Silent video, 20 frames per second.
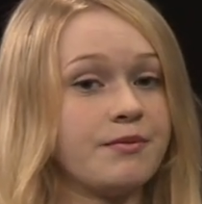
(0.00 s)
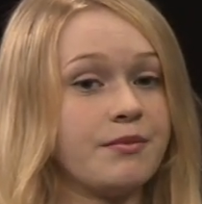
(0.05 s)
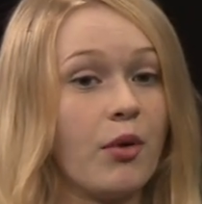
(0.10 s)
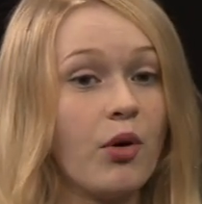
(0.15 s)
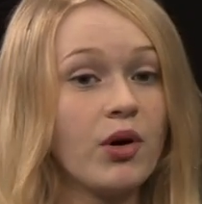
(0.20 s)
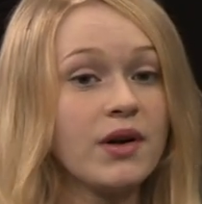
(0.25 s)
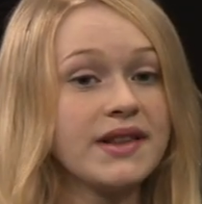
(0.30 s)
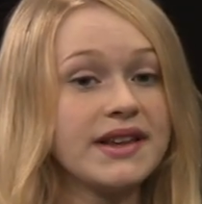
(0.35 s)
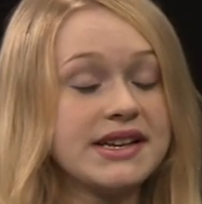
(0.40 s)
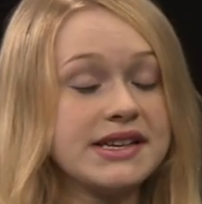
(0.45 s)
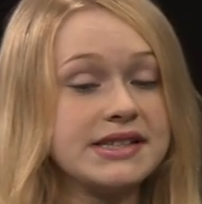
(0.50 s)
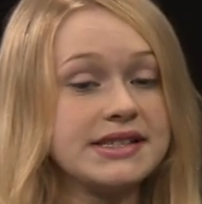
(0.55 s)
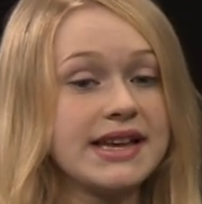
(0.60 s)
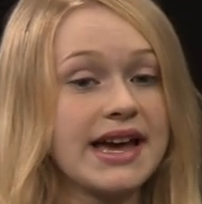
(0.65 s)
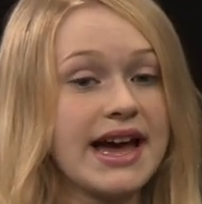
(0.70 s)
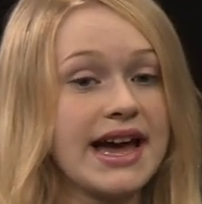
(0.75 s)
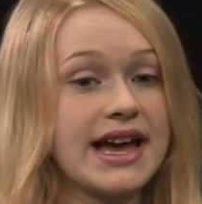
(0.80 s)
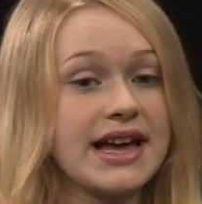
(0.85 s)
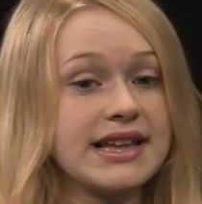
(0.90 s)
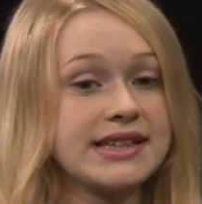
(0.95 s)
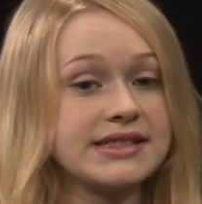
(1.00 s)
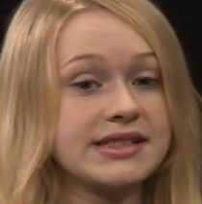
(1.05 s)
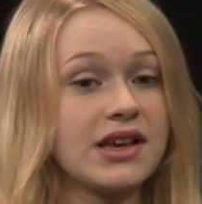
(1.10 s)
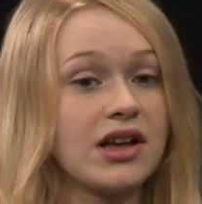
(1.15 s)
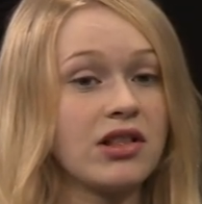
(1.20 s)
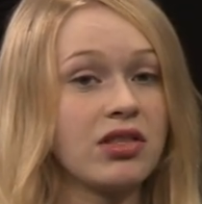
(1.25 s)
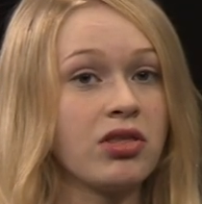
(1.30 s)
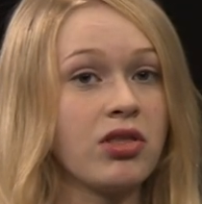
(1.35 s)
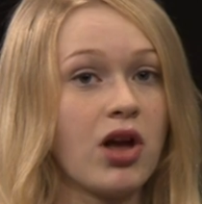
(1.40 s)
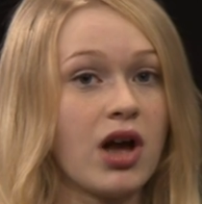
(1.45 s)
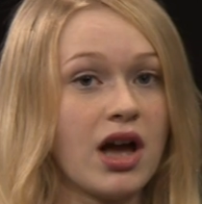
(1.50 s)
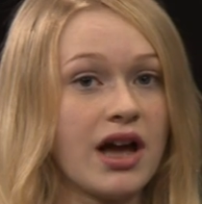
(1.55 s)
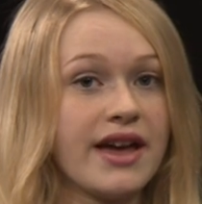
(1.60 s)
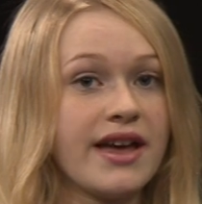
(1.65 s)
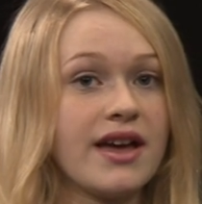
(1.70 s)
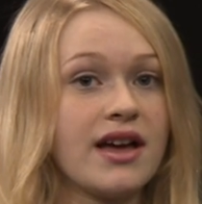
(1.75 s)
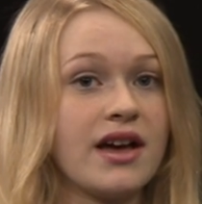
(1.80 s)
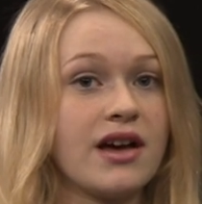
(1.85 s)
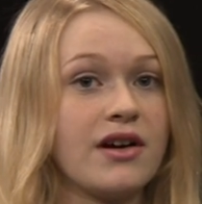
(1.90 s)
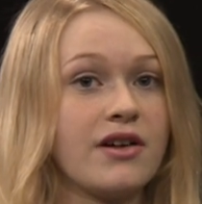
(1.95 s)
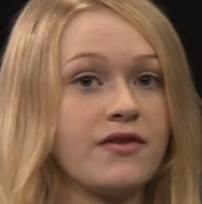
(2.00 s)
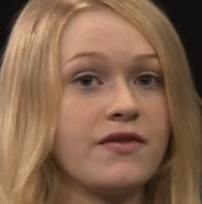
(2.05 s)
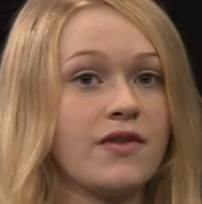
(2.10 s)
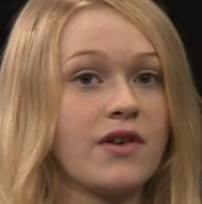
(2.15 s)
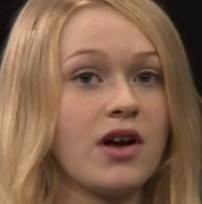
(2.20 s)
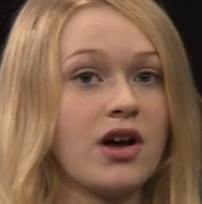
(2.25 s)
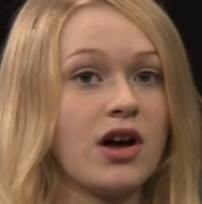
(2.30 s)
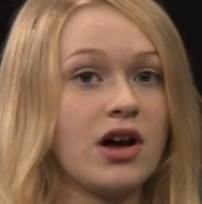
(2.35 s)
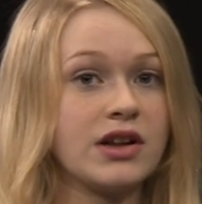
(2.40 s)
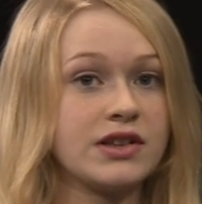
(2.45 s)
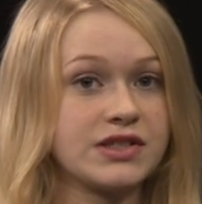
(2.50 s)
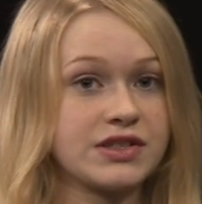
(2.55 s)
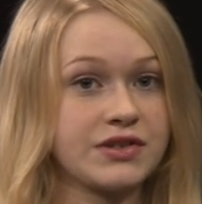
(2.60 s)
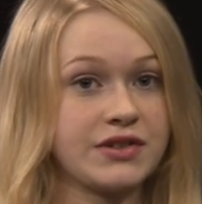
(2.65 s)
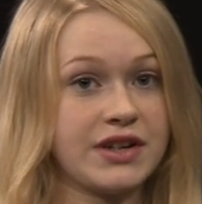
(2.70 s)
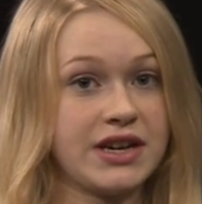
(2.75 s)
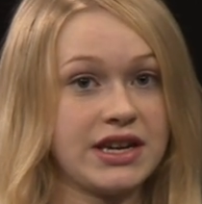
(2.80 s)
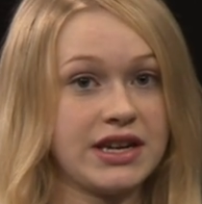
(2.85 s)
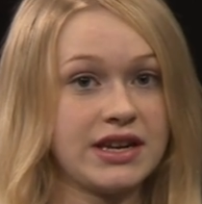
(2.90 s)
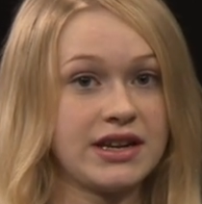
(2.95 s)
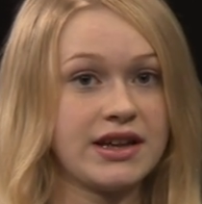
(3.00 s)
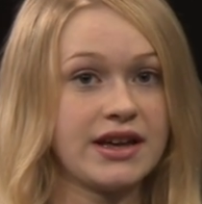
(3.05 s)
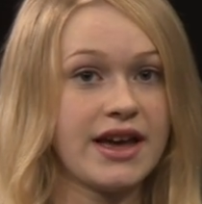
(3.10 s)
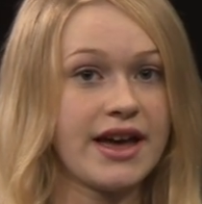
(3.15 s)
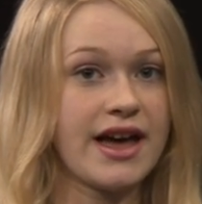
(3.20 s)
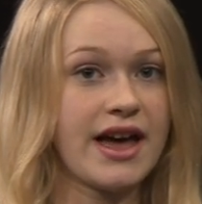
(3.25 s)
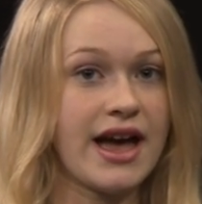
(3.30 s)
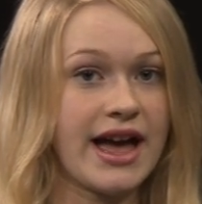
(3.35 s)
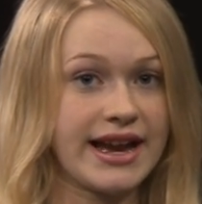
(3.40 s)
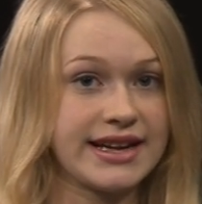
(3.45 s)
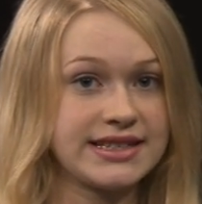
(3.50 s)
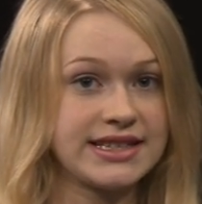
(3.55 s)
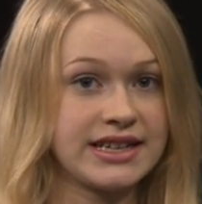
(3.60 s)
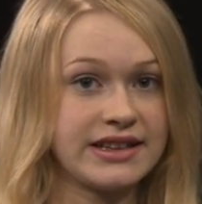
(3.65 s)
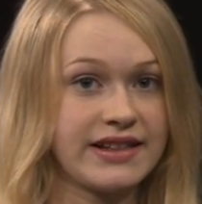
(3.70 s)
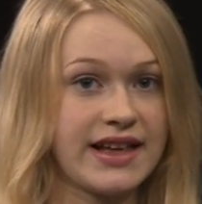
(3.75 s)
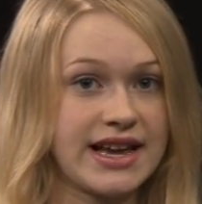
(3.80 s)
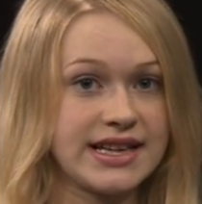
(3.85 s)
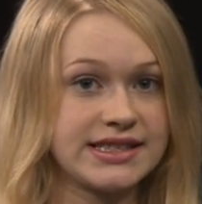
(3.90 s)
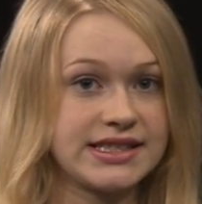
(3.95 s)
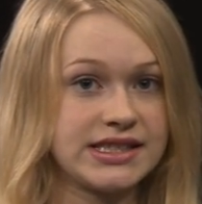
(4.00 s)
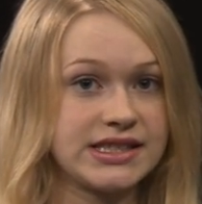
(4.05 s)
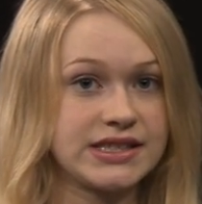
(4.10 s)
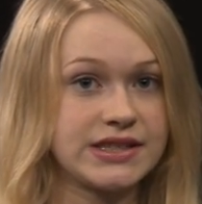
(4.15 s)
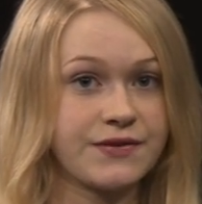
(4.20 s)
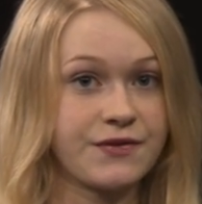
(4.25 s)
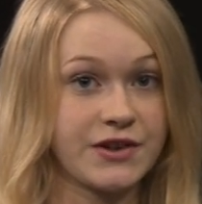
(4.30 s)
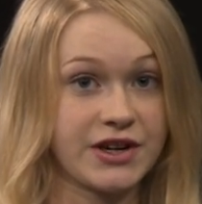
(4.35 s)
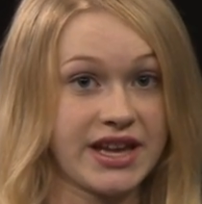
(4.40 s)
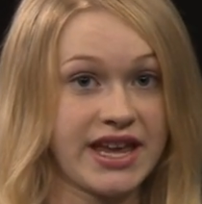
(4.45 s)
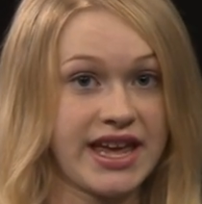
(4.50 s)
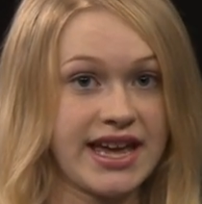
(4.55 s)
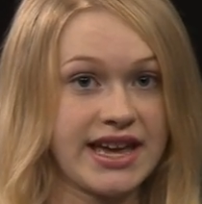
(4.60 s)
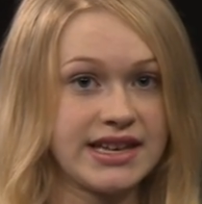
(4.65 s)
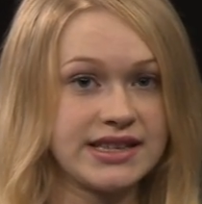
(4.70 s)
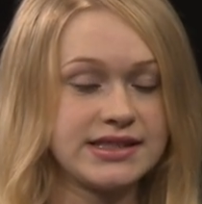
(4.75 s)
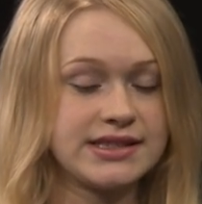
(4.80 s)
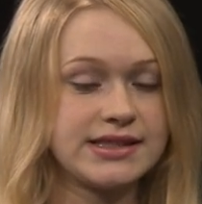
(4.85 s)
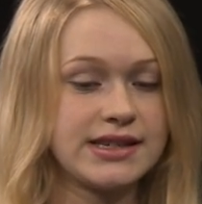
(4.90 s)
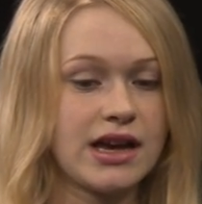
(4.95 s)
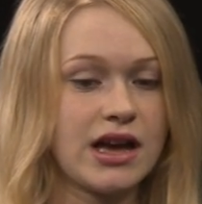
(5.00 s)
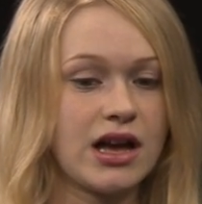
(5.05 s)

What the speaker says: Portland has a lot of on-screen acting classes for kids.